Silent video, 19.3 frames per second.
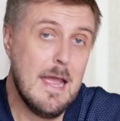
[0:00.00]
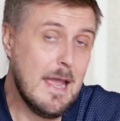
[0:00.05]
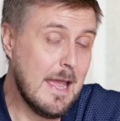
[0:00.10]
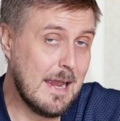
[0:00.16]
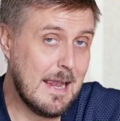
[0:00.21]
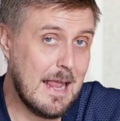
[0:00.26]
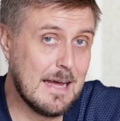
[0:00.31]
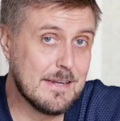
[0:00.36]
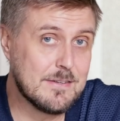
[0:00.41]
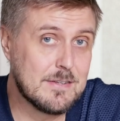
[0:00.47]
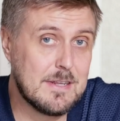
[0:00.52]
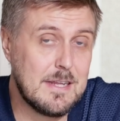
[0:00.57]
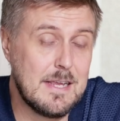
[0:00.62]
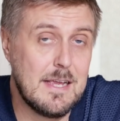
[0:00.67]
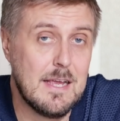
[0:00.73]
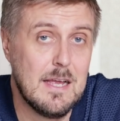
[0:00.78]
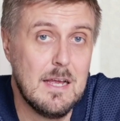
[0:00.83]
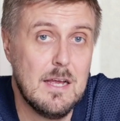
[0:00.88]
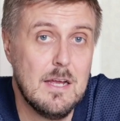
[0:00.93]
And
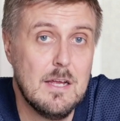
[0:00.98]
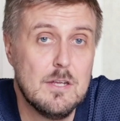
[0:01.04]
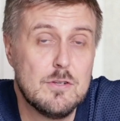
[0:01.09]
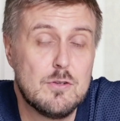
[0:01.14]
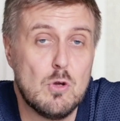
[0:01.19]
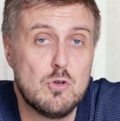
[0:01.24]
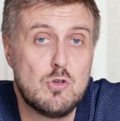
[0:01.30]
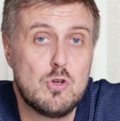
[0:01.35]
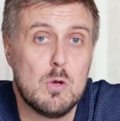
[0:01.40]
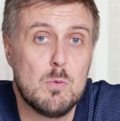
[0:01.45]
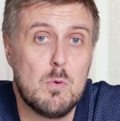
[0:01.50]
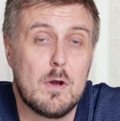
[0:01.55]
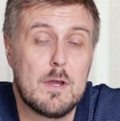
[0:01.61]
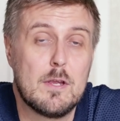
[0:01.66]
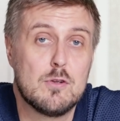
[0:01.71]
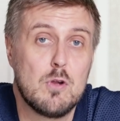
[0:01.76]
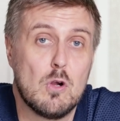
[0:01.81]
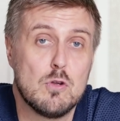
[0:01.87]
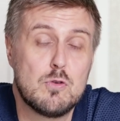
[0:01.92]
lastly, social
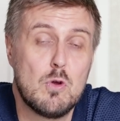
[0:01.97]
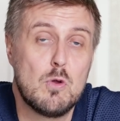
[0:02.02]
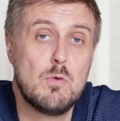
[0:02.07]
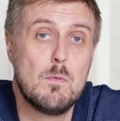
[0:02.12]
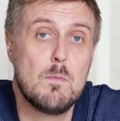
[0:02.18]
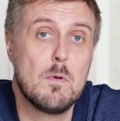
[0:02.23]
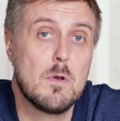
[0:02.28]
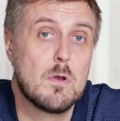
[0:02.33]
work is also